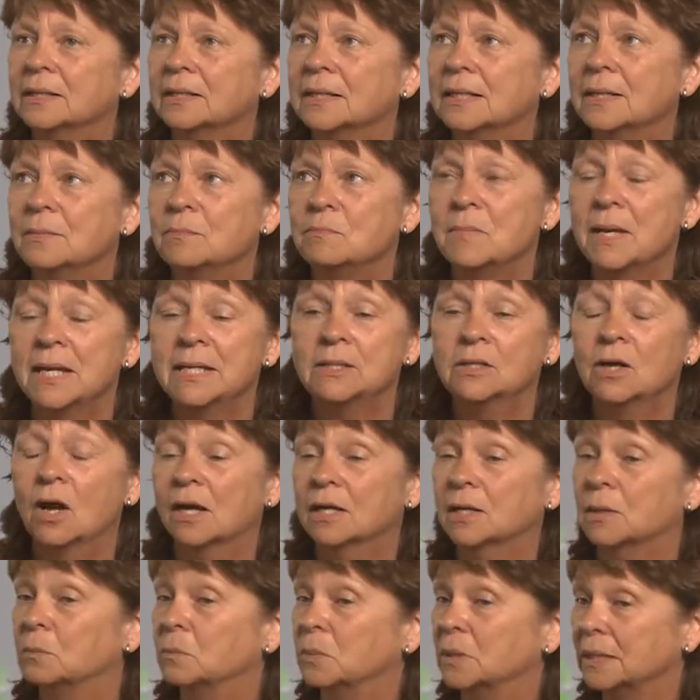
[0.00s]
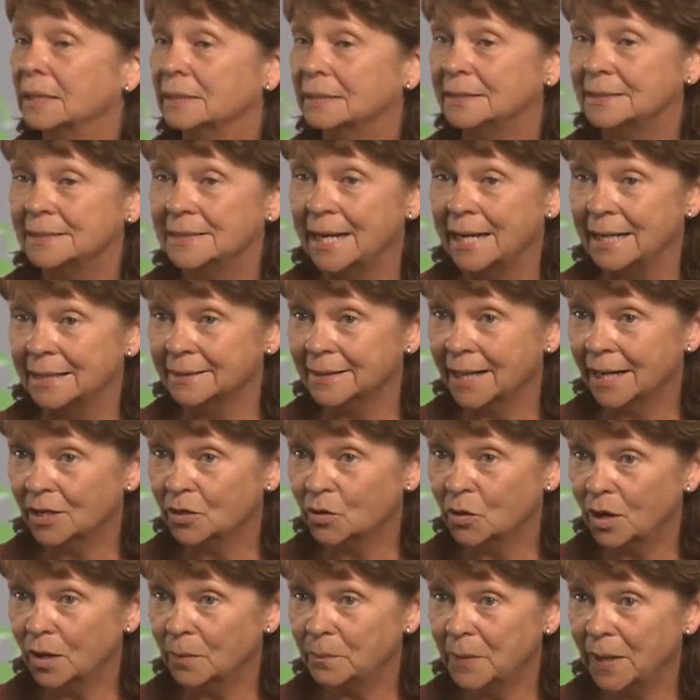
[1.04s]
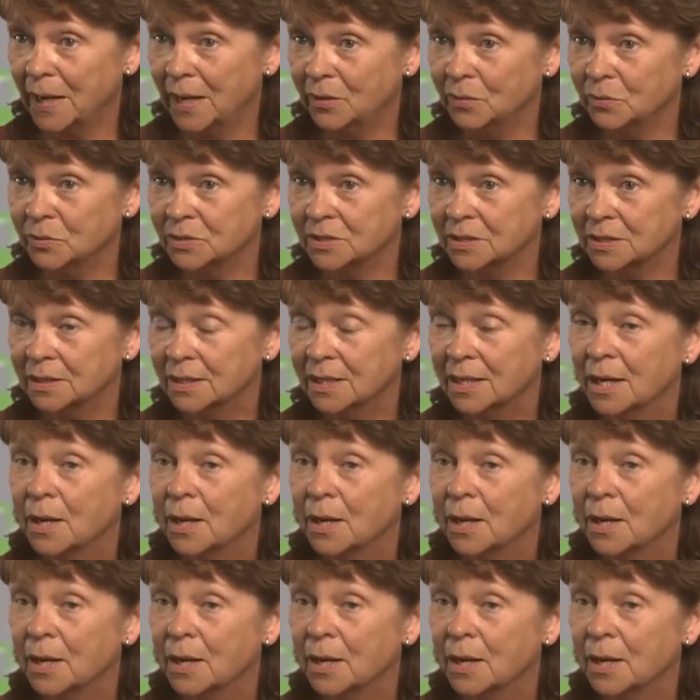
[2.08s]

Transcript: it may not completely take that crop out,